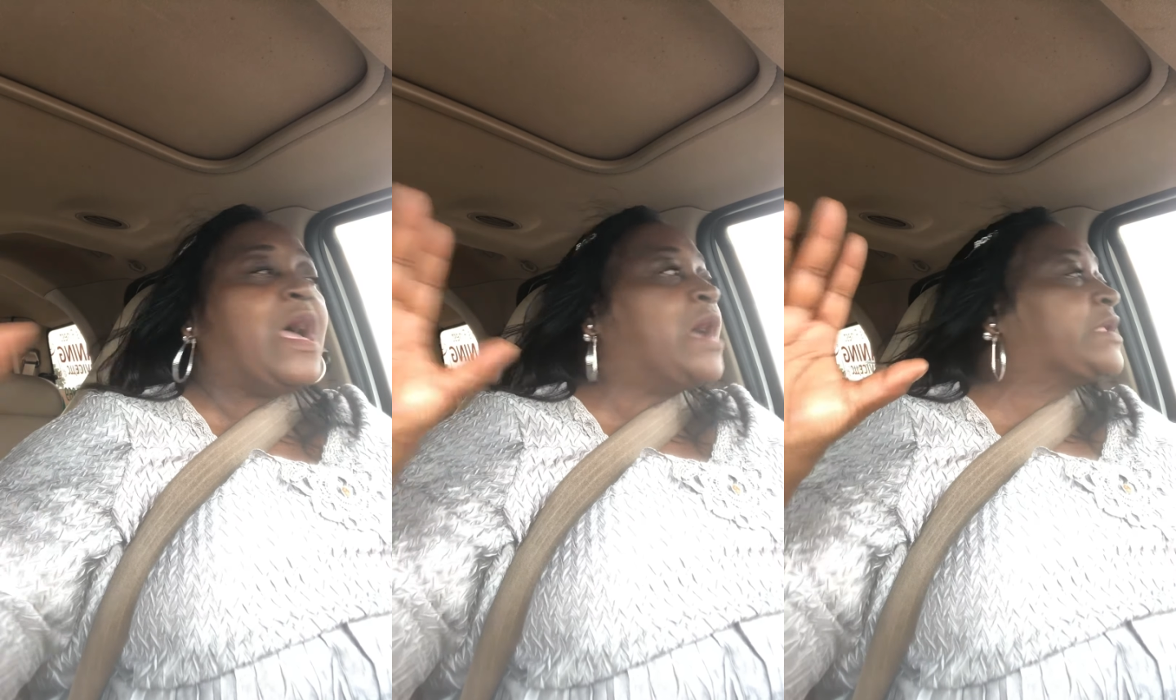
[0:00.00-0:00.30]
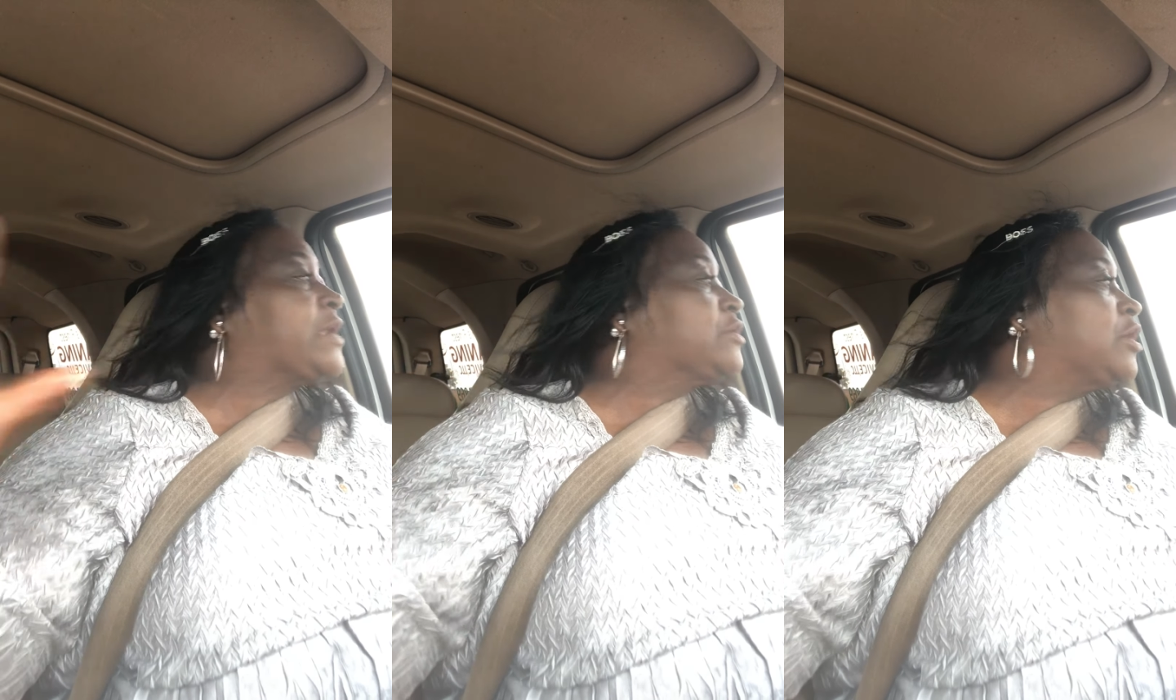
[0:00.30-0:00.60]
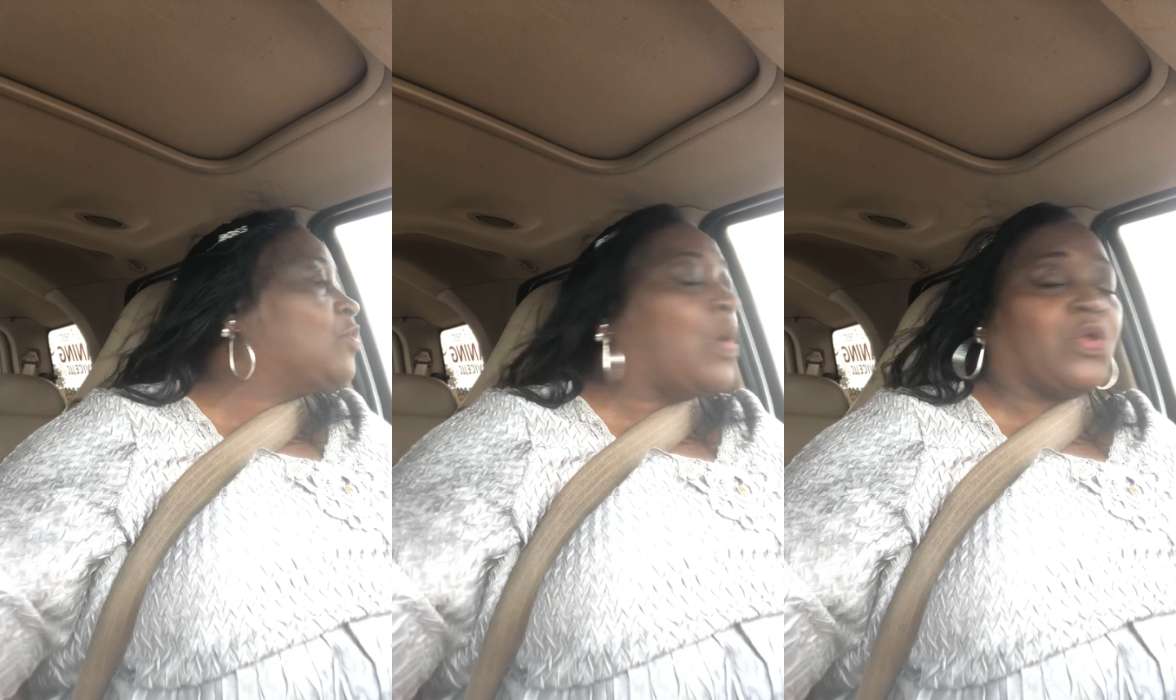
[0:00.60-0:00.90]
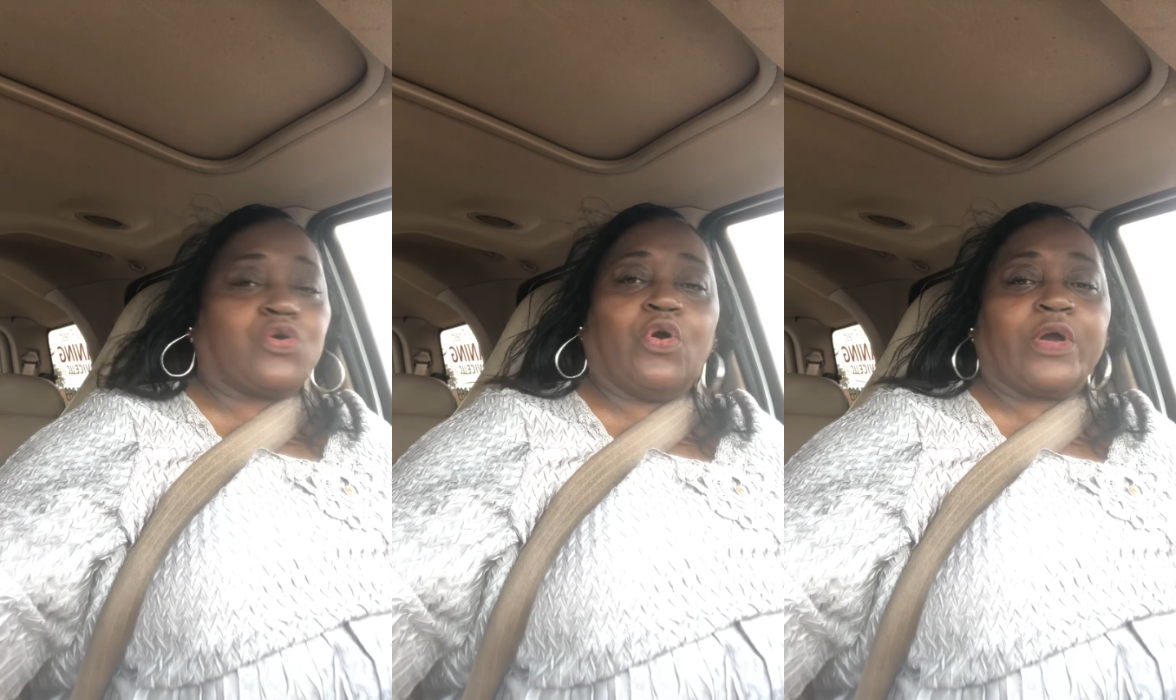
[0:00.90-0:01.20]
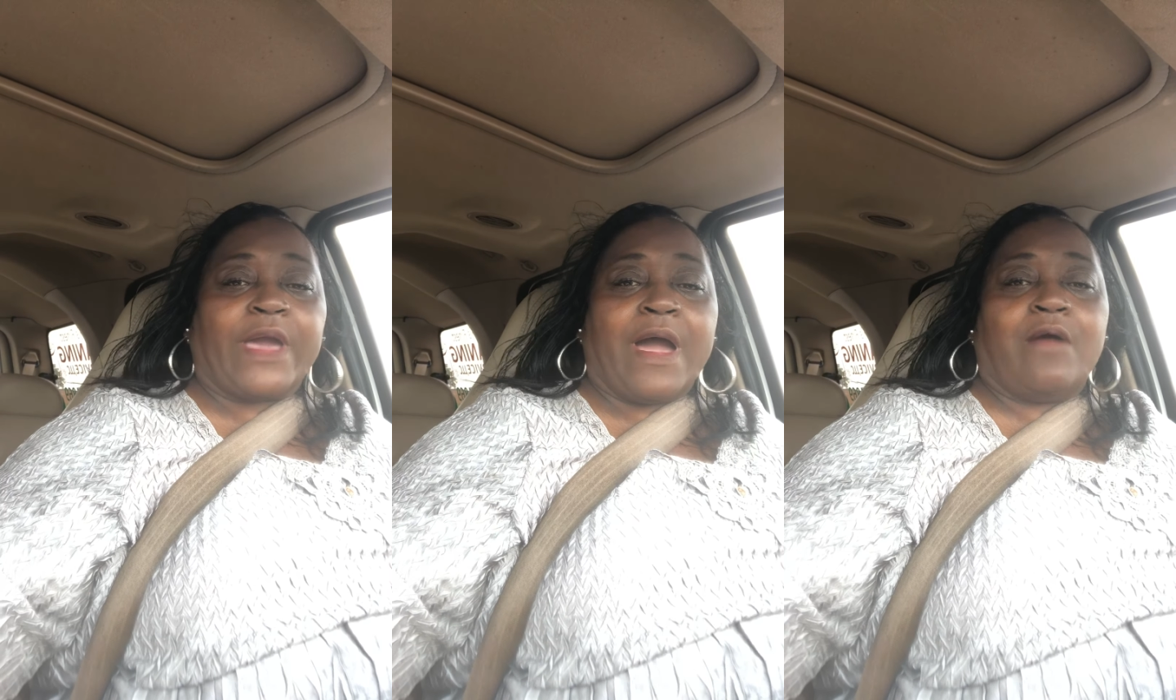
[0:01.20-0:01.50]
and I know you want to
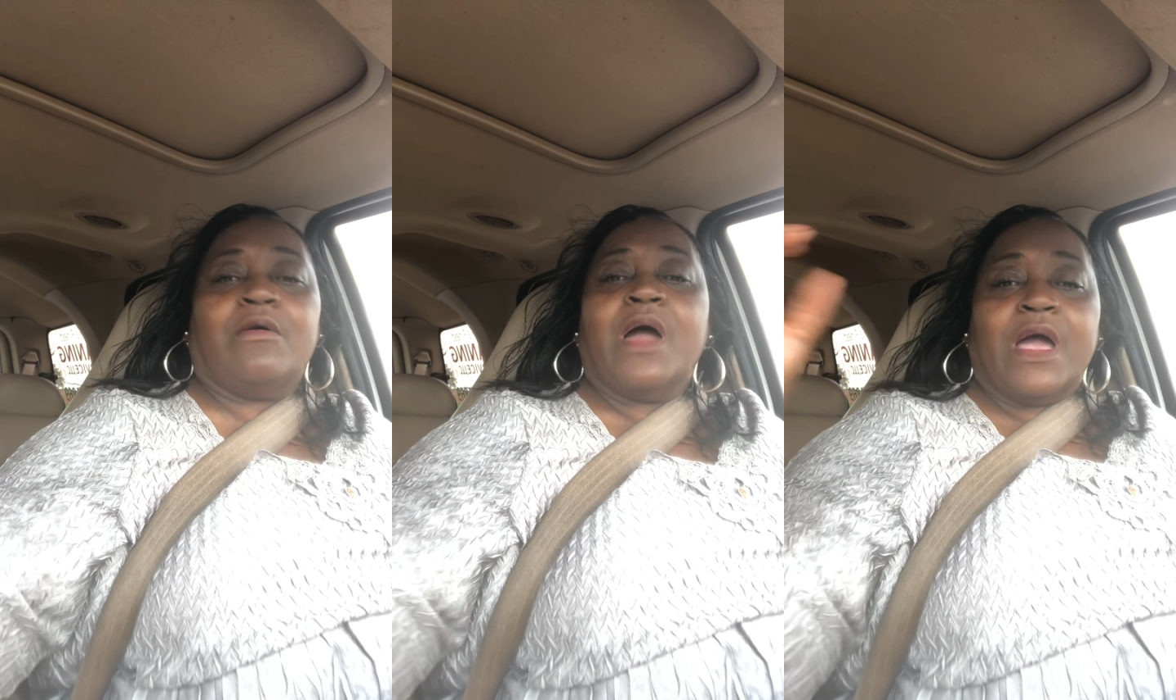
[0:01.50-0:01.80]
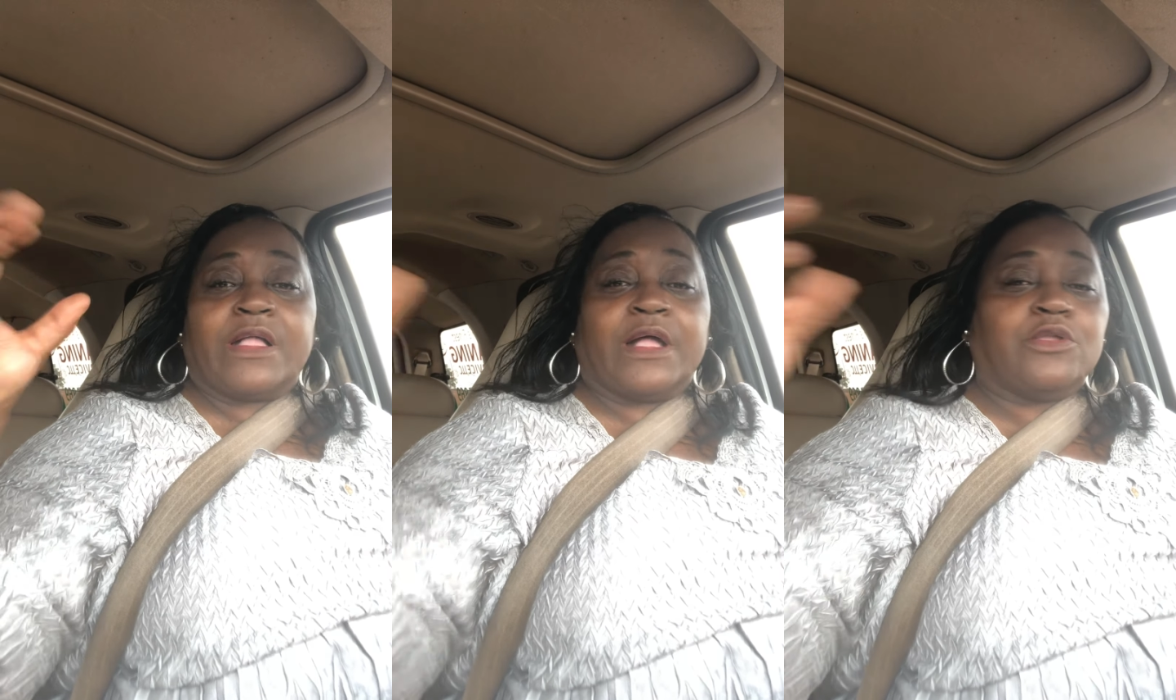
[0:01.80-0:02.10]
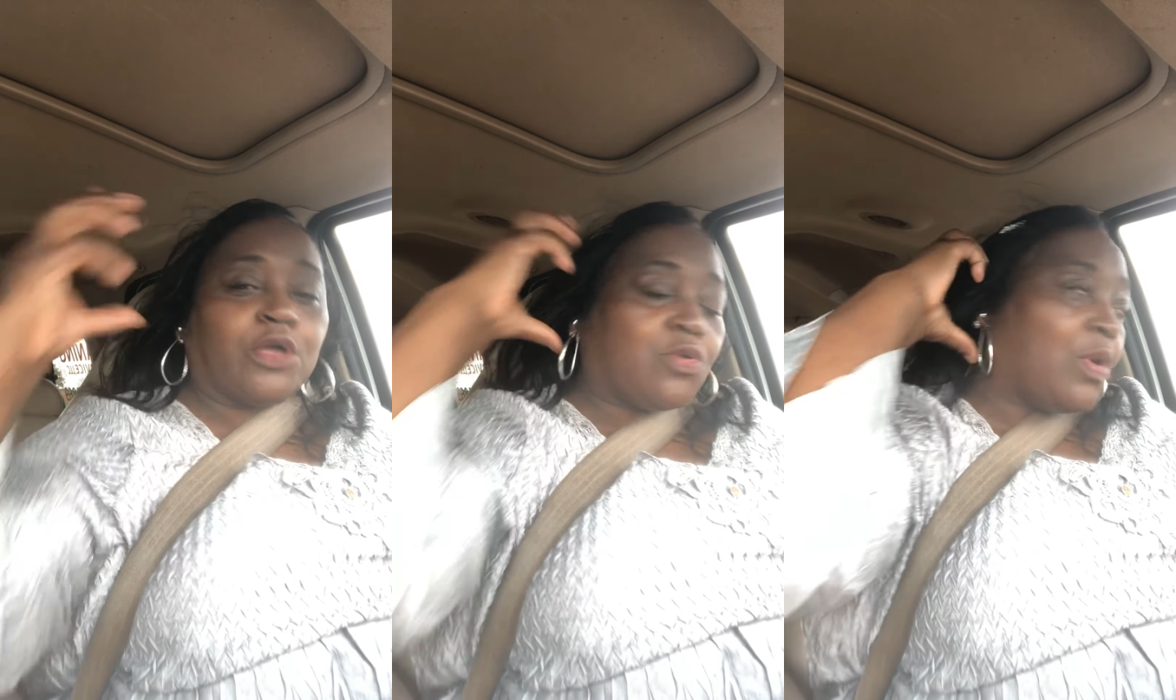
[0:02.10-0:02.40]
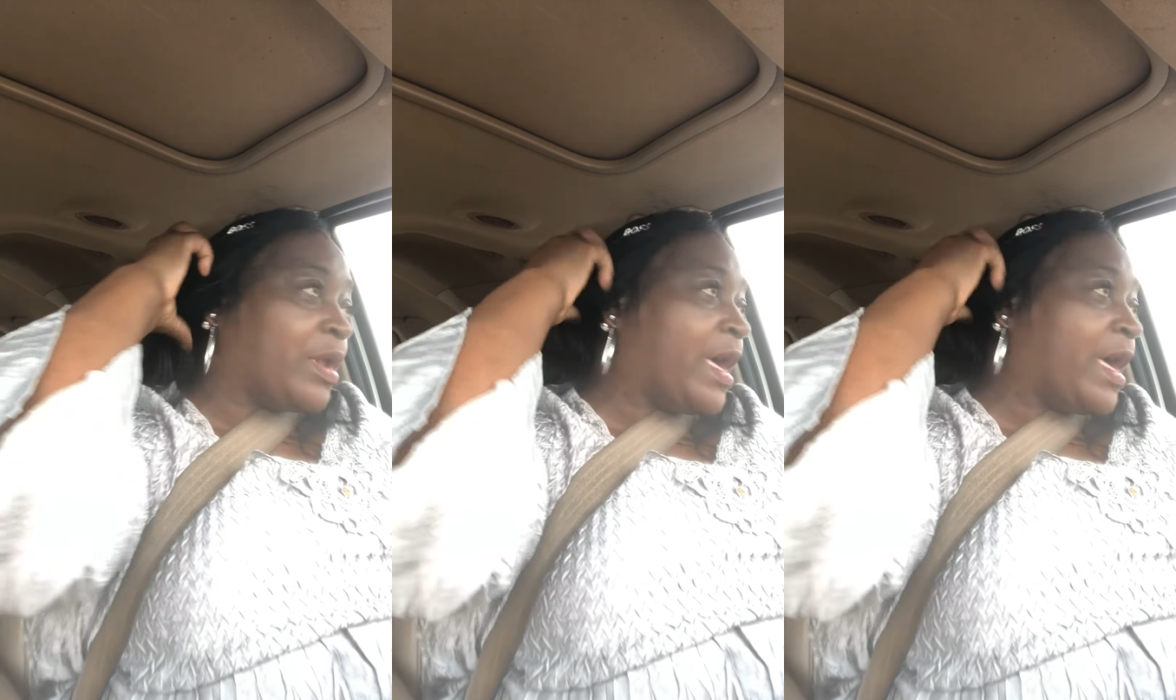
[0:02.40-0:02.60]
cook out, and I know you want